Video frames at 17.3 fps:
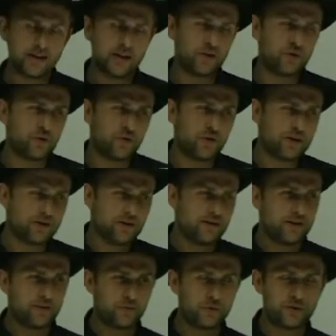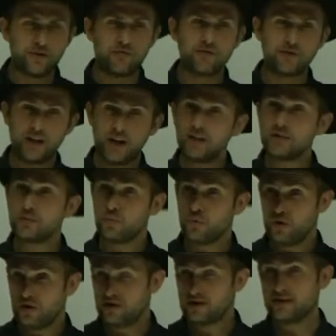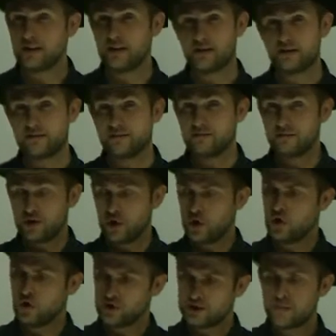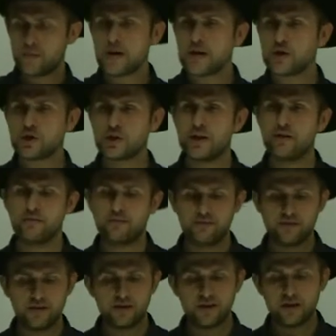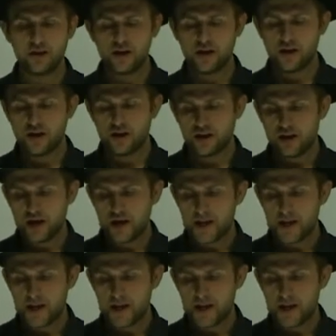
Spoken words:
I can't tell you like what the result was, like her speech and everything.